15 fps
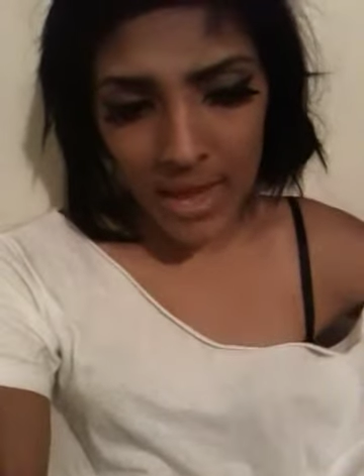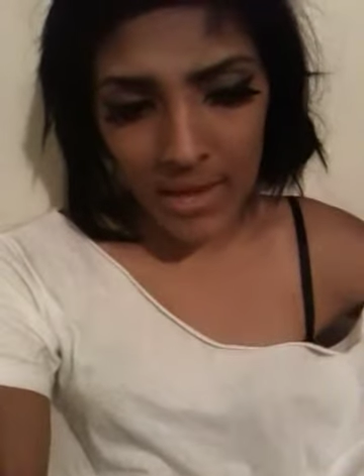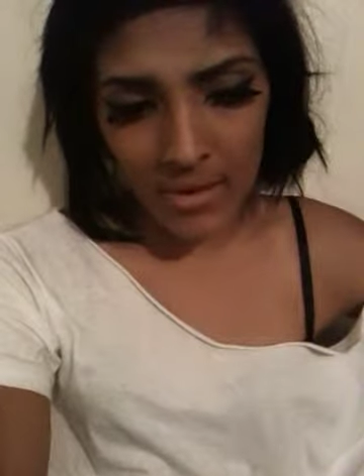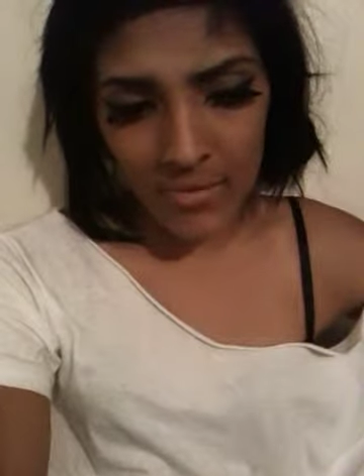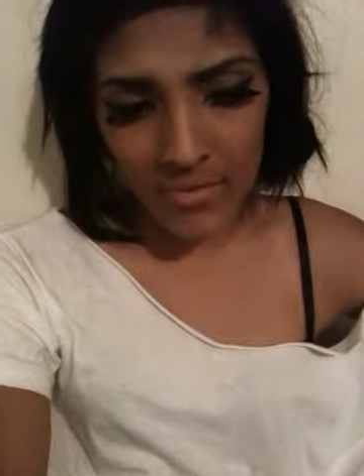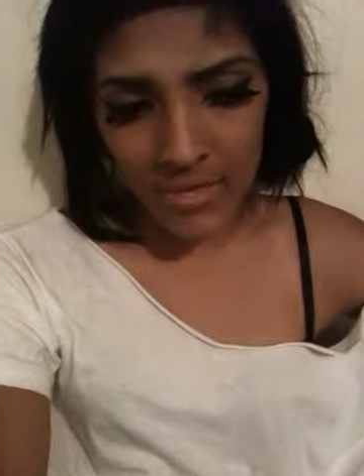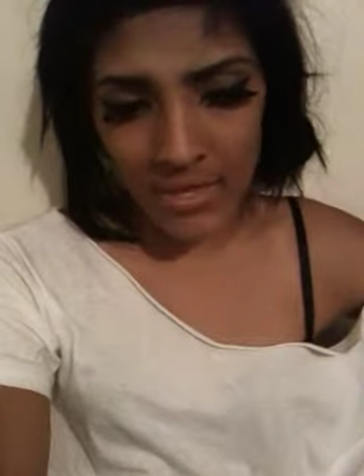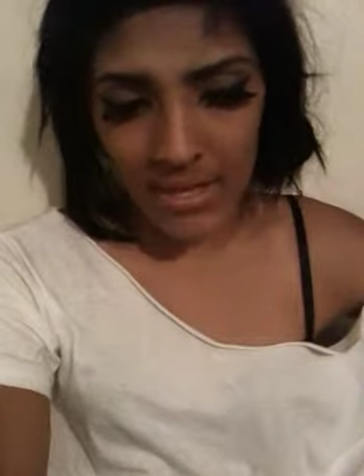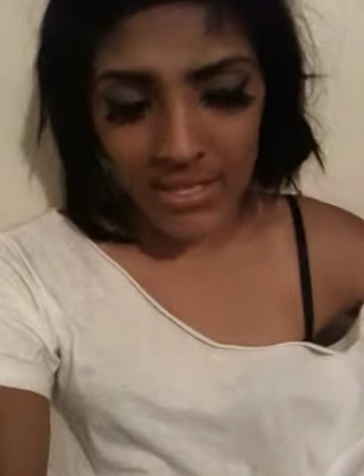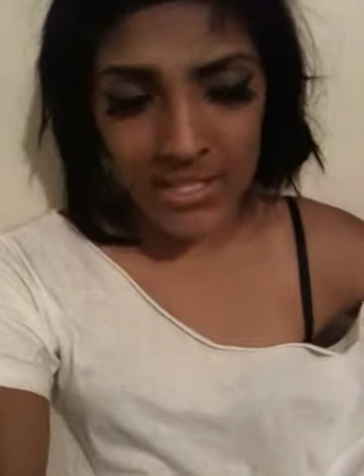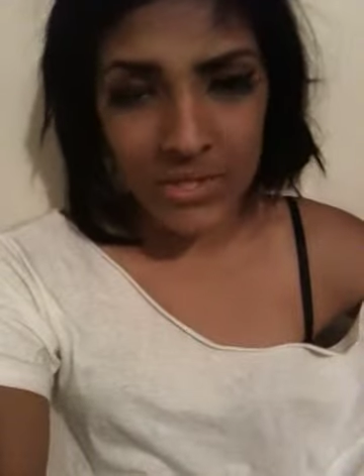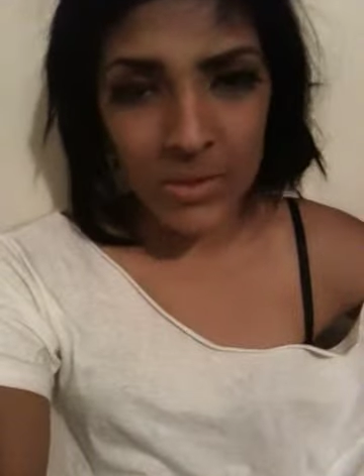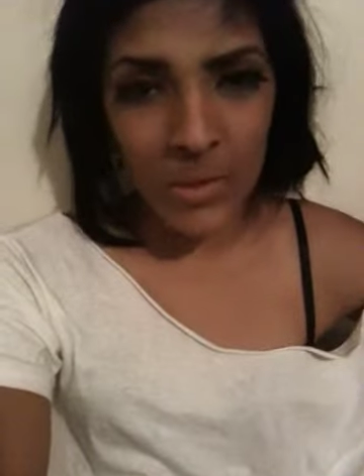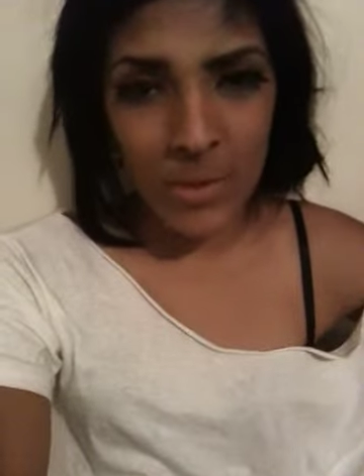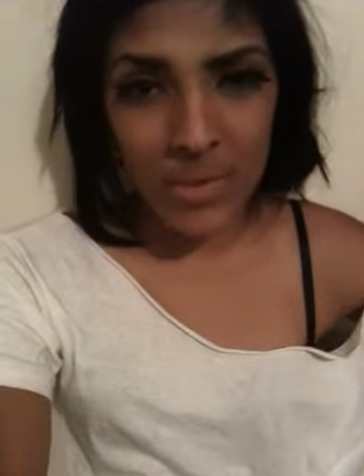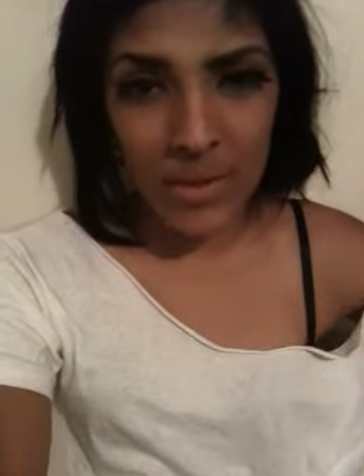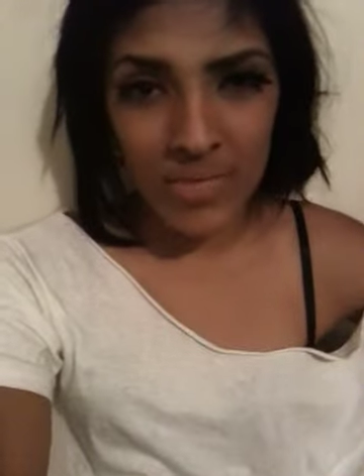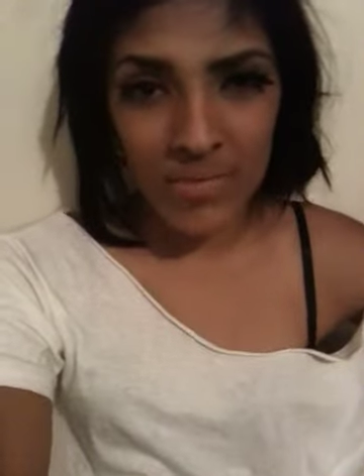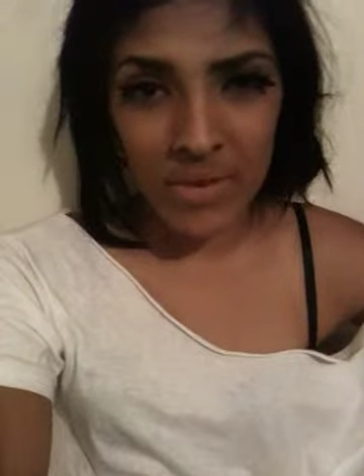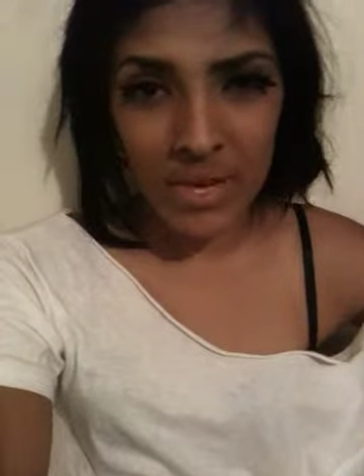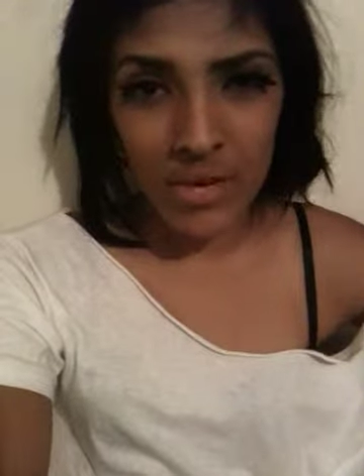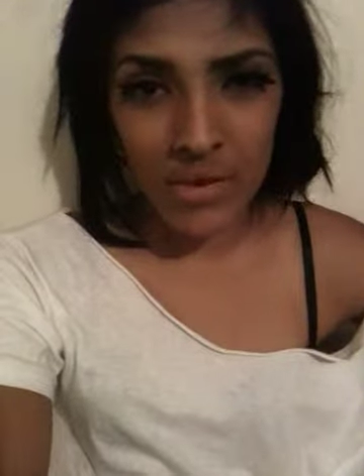I don't really like to do
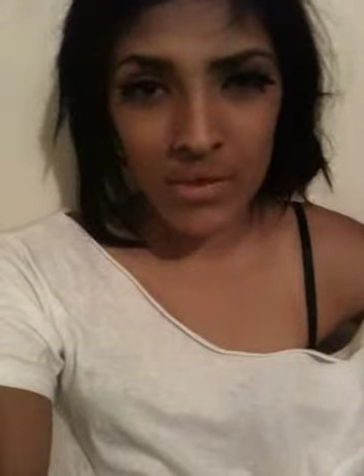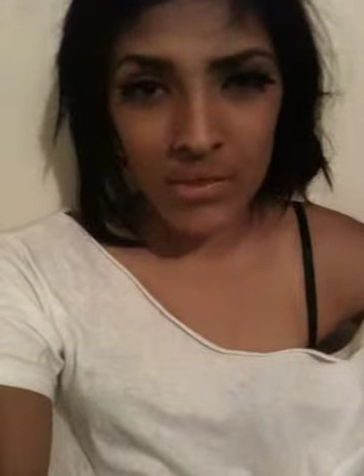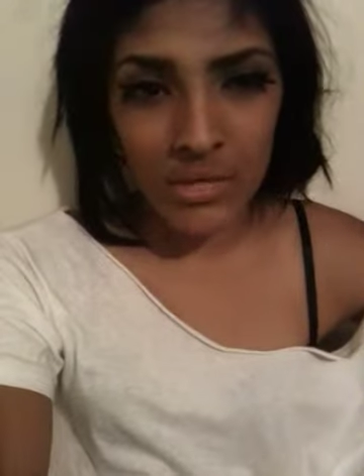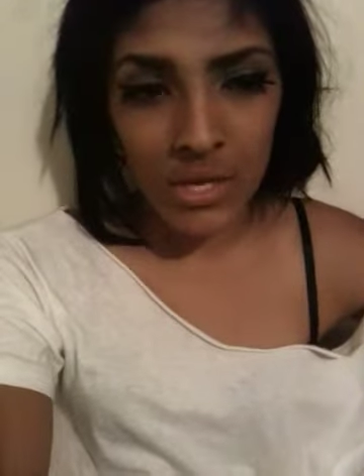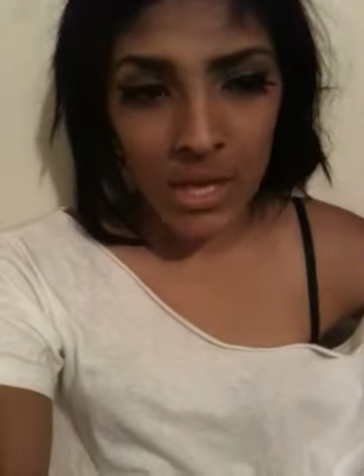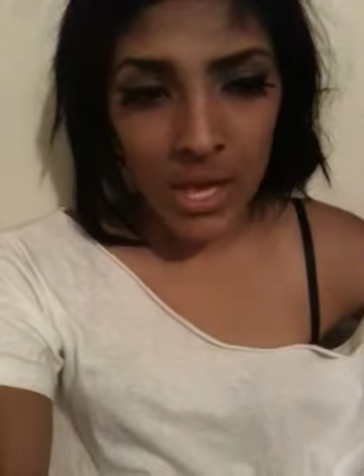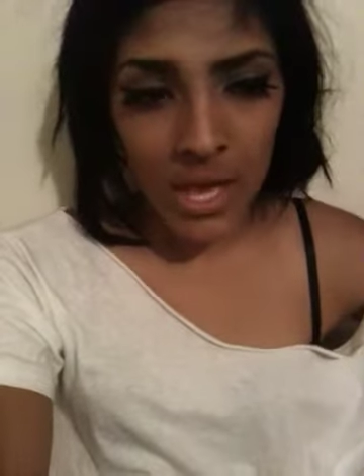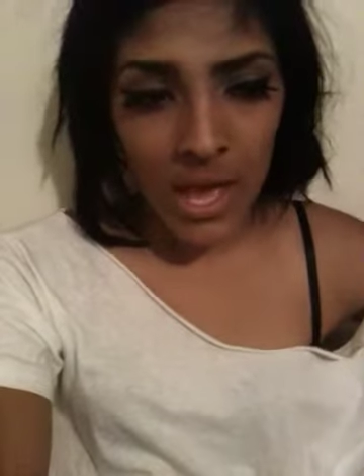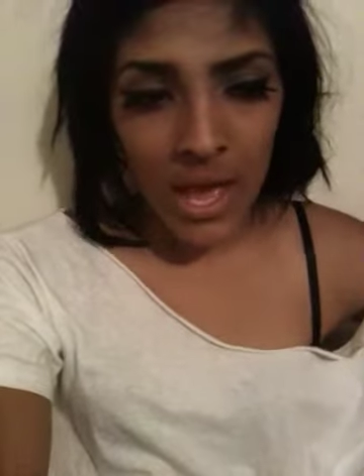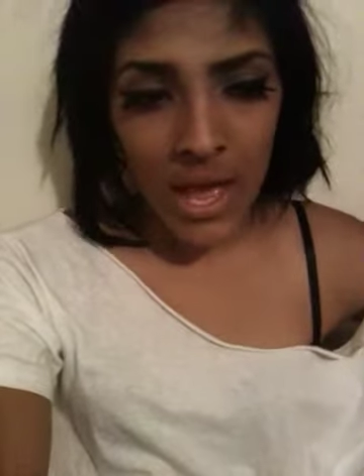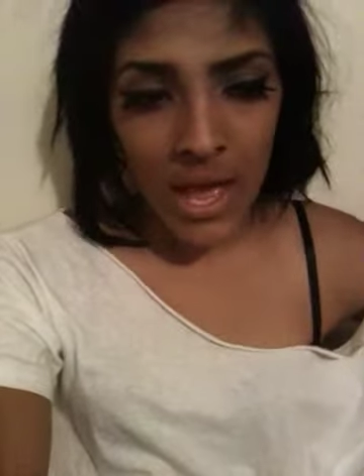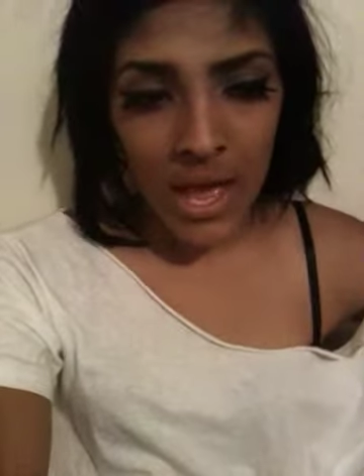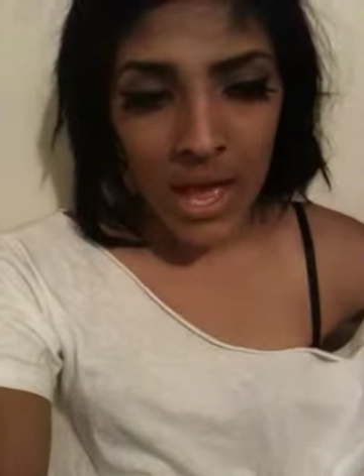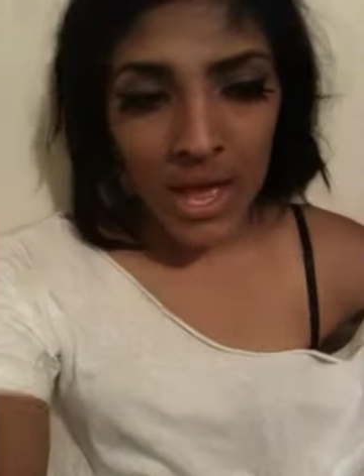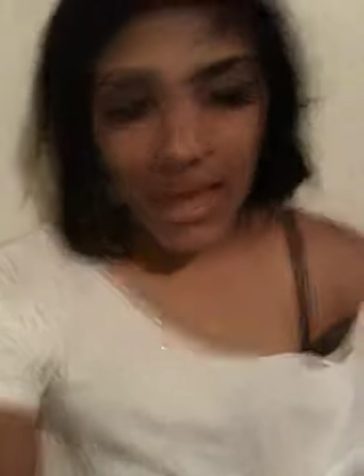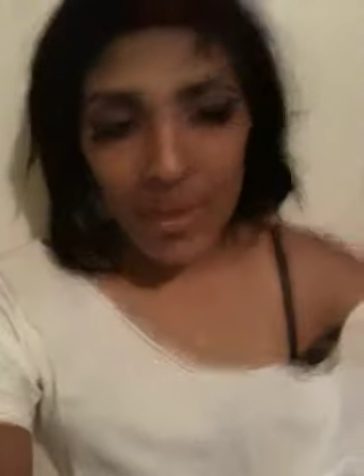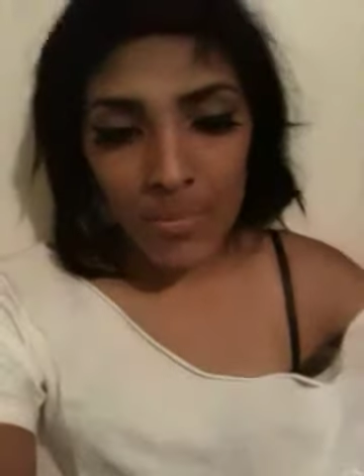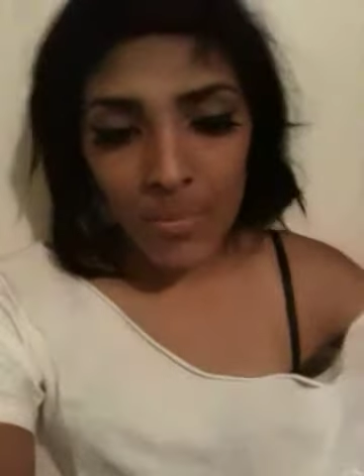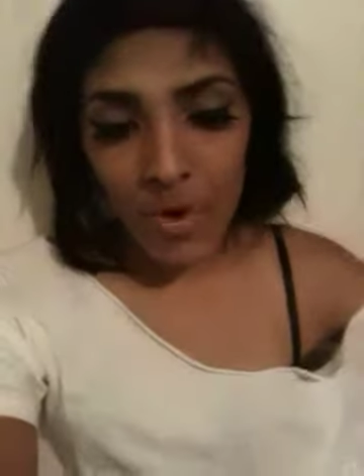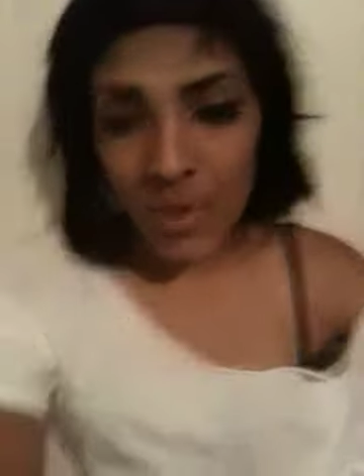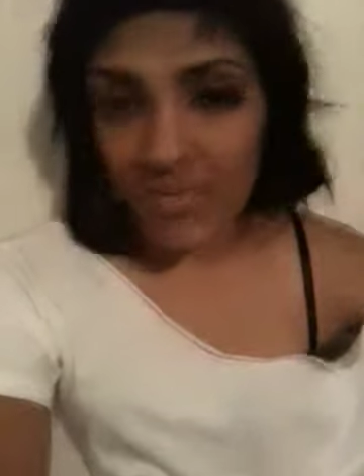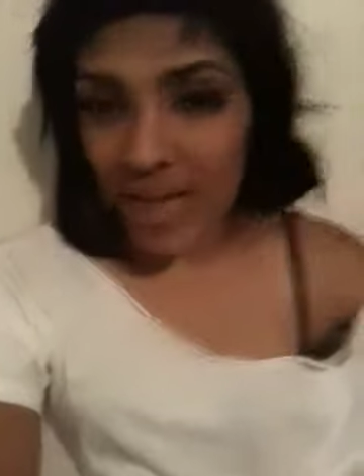webcam videos.
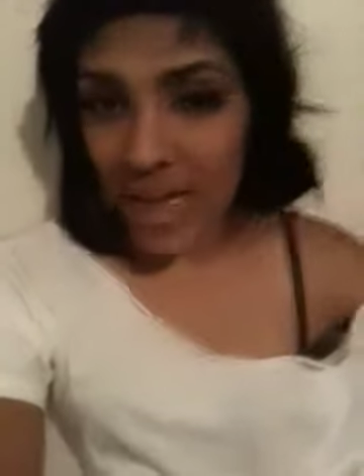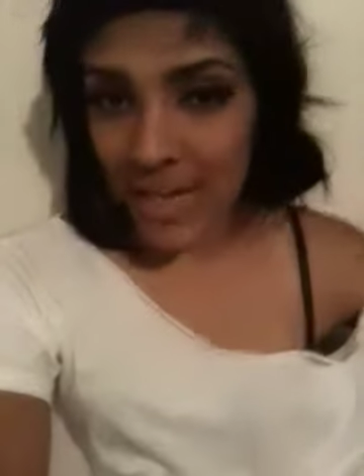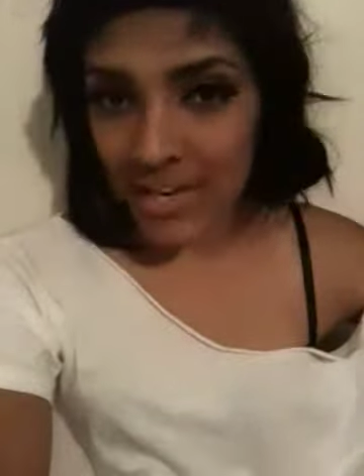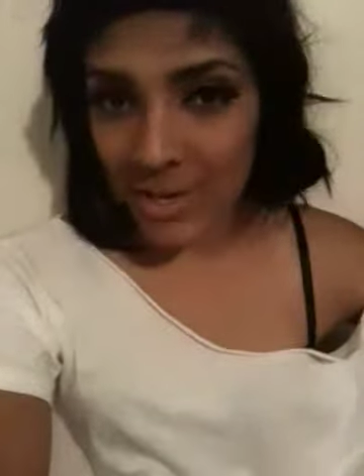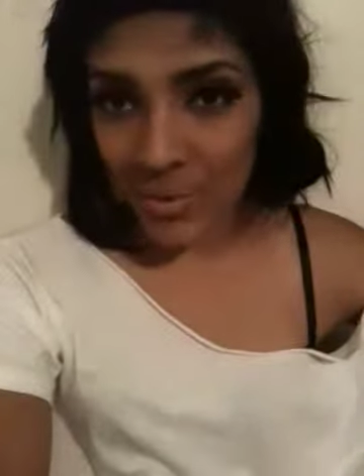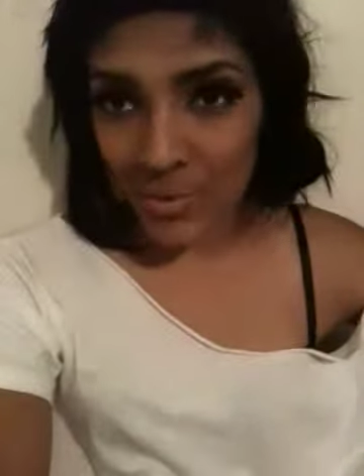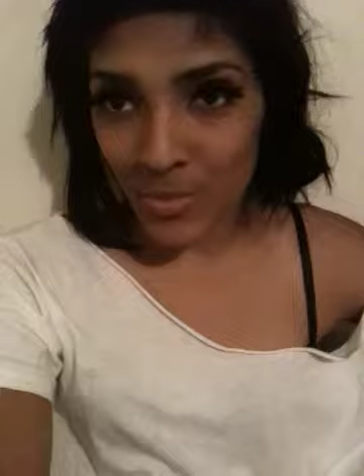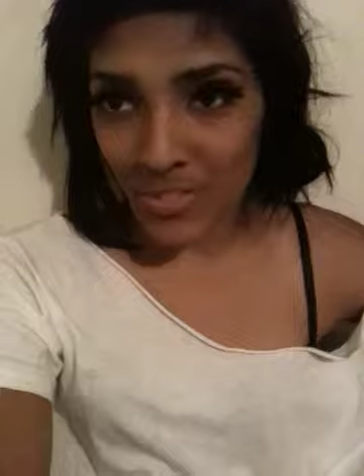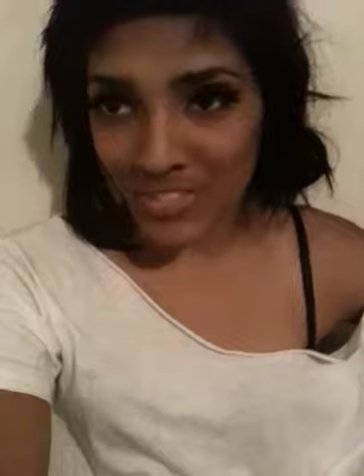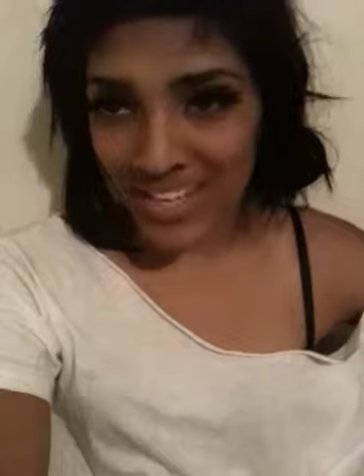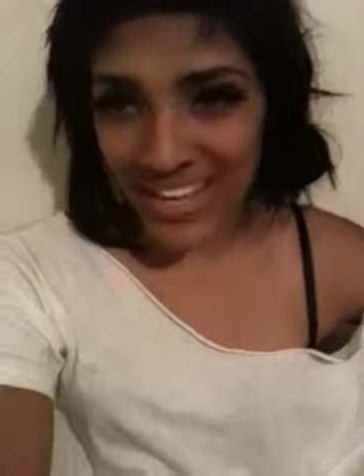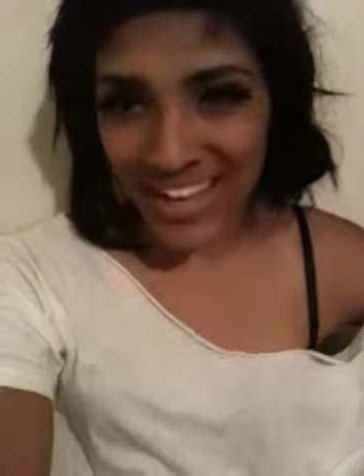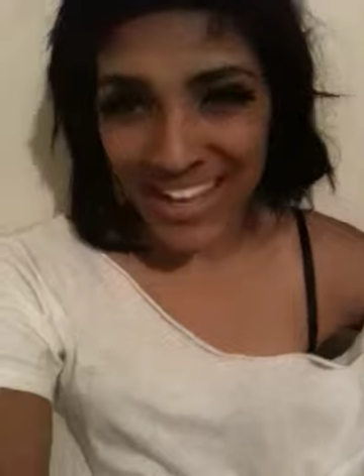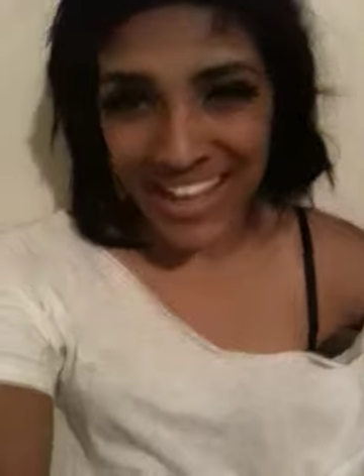I'm more of a handheld person.